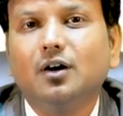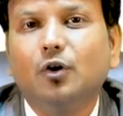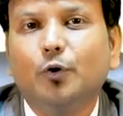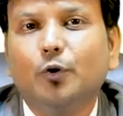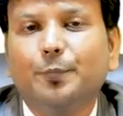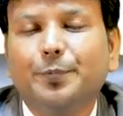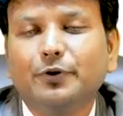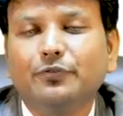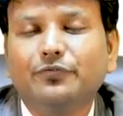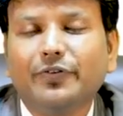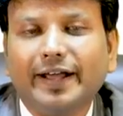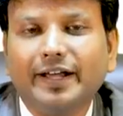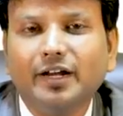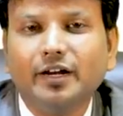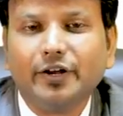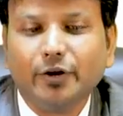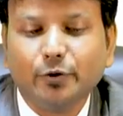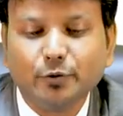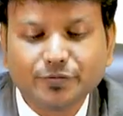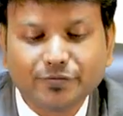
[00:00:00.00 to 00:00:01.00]
Hope you find
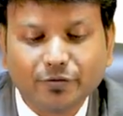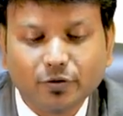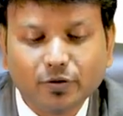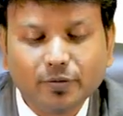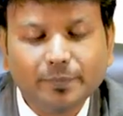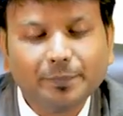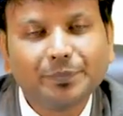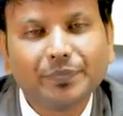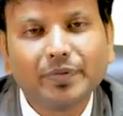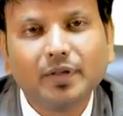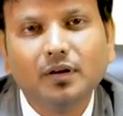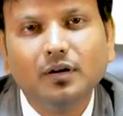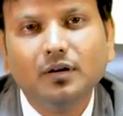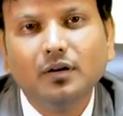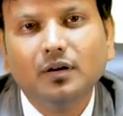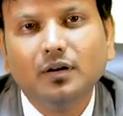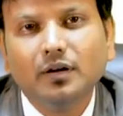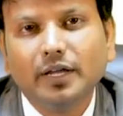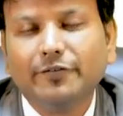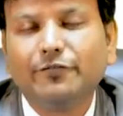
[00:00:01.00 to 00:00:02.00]
it useful.
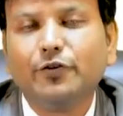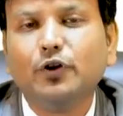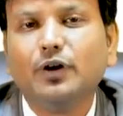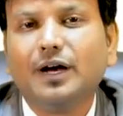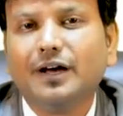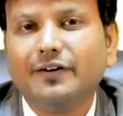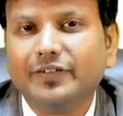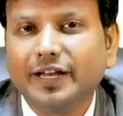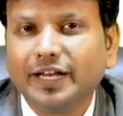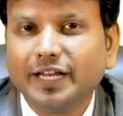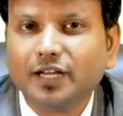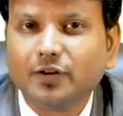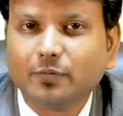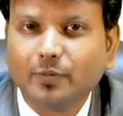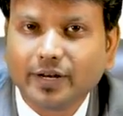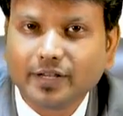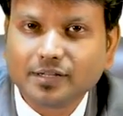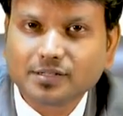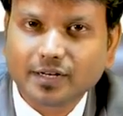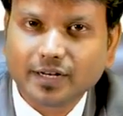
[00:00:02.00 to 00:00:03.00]
If you have any
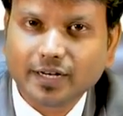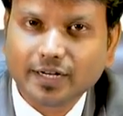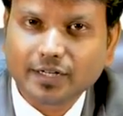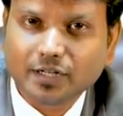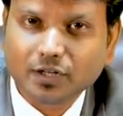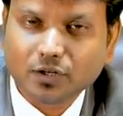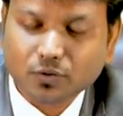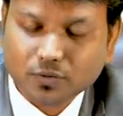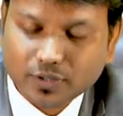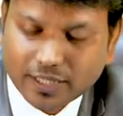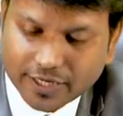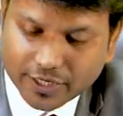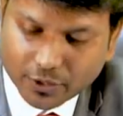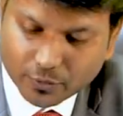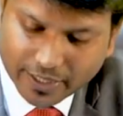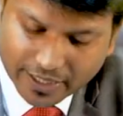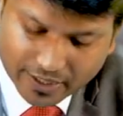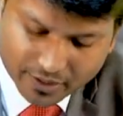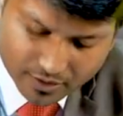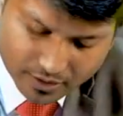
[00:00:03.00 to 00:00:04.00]
queries related to that,
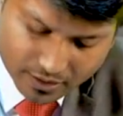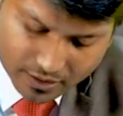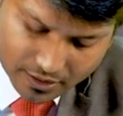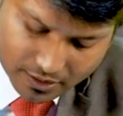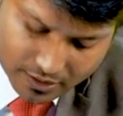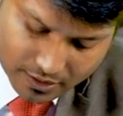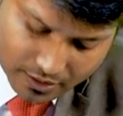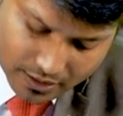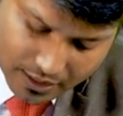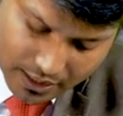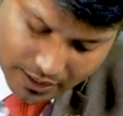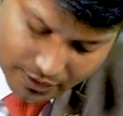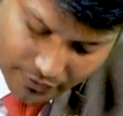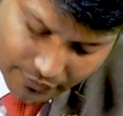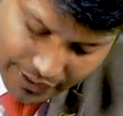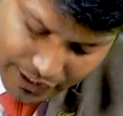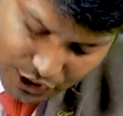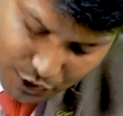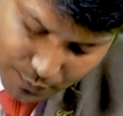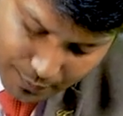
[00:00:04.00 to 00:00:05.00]
you can
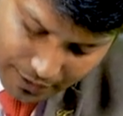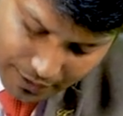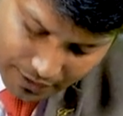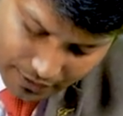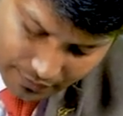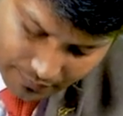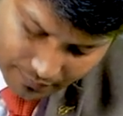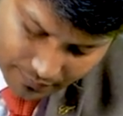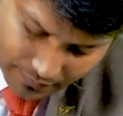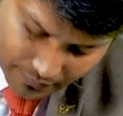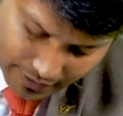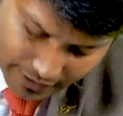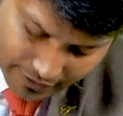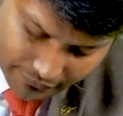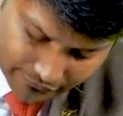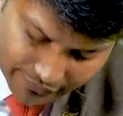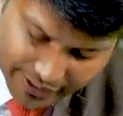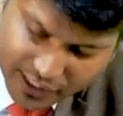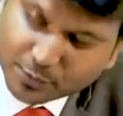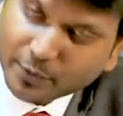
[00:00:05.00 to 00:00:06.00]
reach me
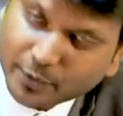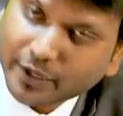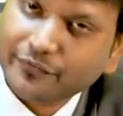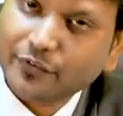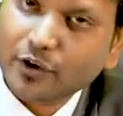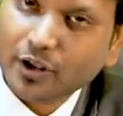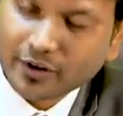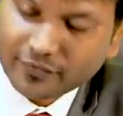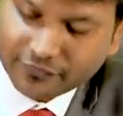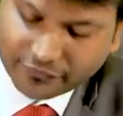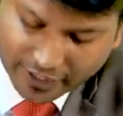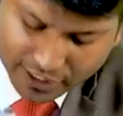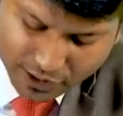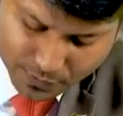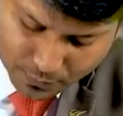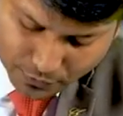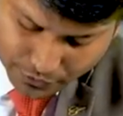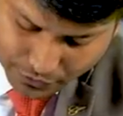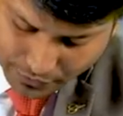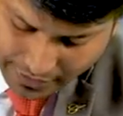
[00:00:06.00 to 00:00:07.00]
in Facebook. If you are in
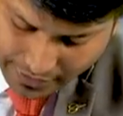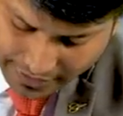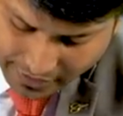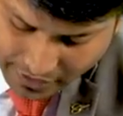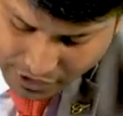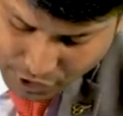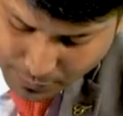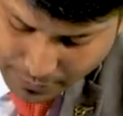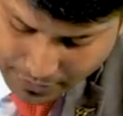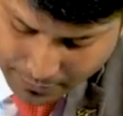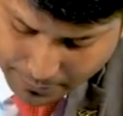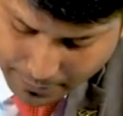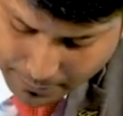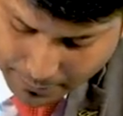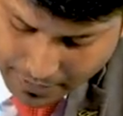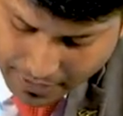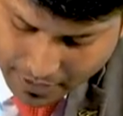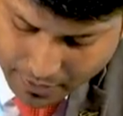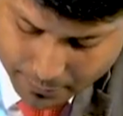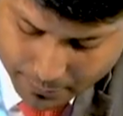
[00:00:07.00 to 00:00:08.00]
Facebook, you can reach me in
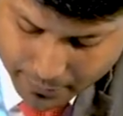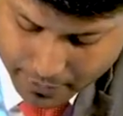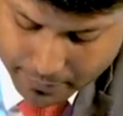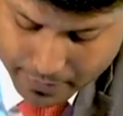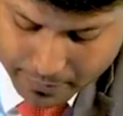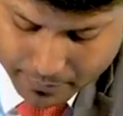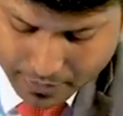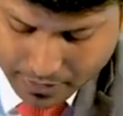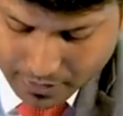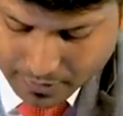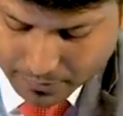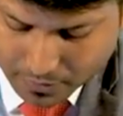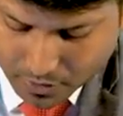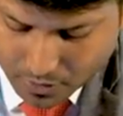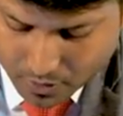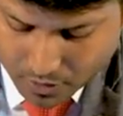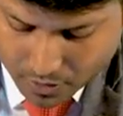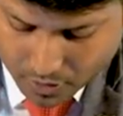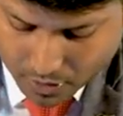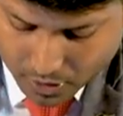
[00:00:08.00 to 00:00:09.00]
Prepladder Premium Club,
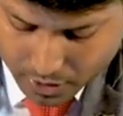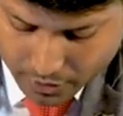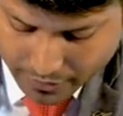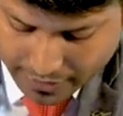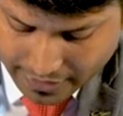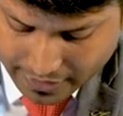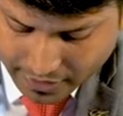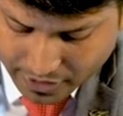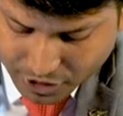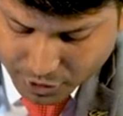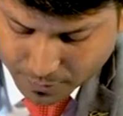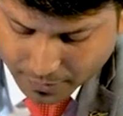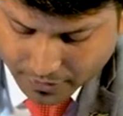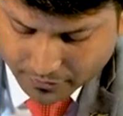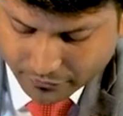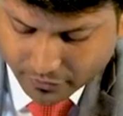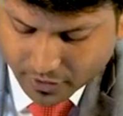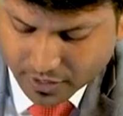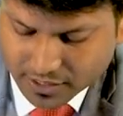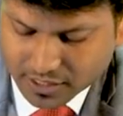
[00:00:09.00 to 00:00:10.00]
or you can reach me
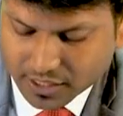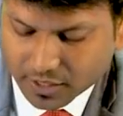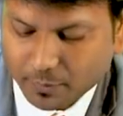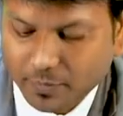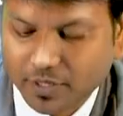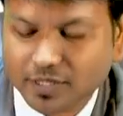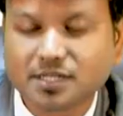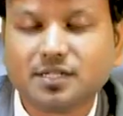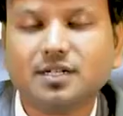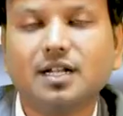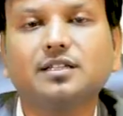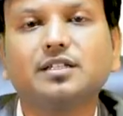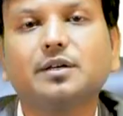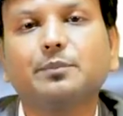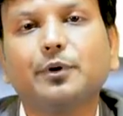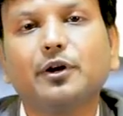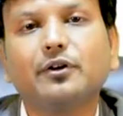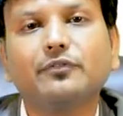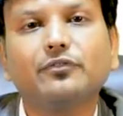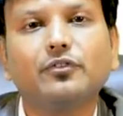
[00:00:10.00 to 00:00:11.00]
in Forensic Medicine,
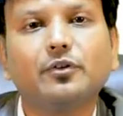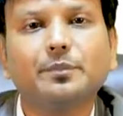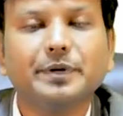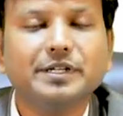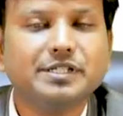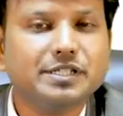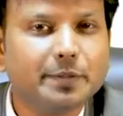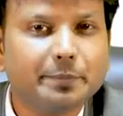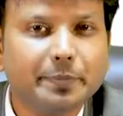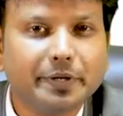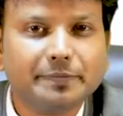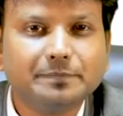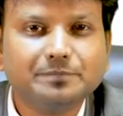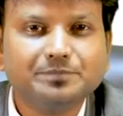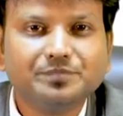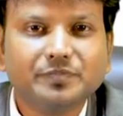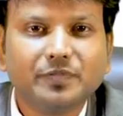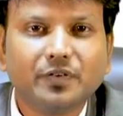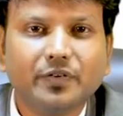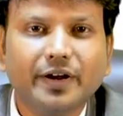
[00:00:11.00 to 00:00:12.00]
Nothing Beyond for PGMU.
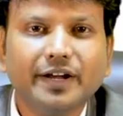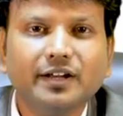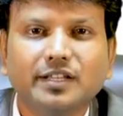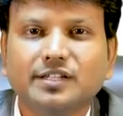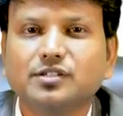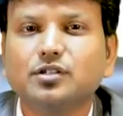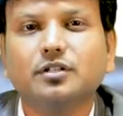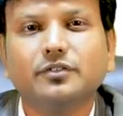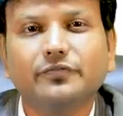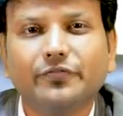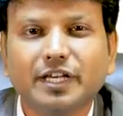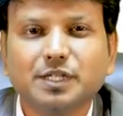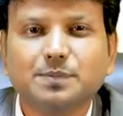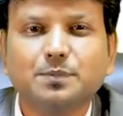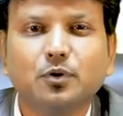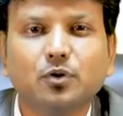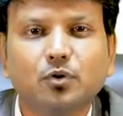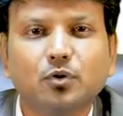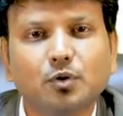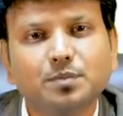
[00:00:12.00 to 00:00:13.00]
Right? These are the
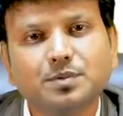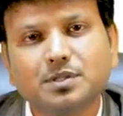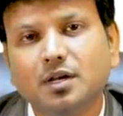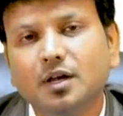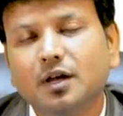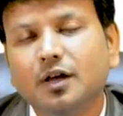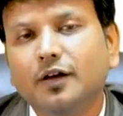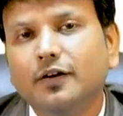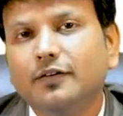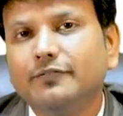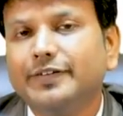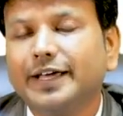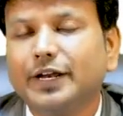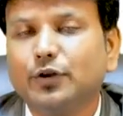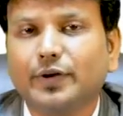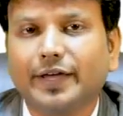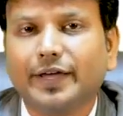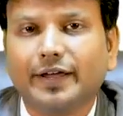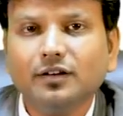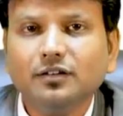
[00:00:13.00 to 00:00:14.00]
Facebook groups
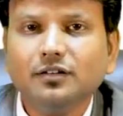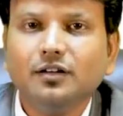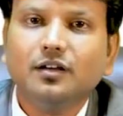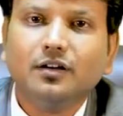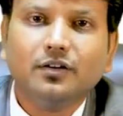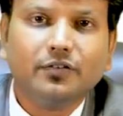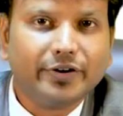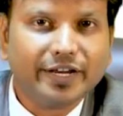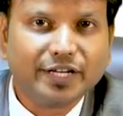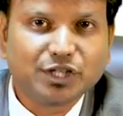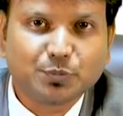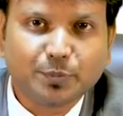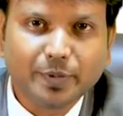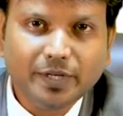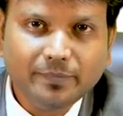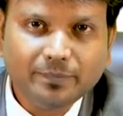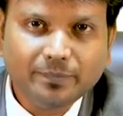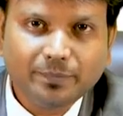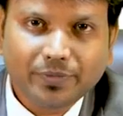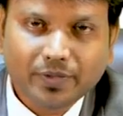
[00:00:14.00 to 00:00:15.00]
where you can reach
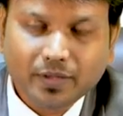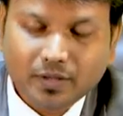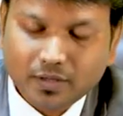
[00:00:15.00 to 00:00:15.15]
me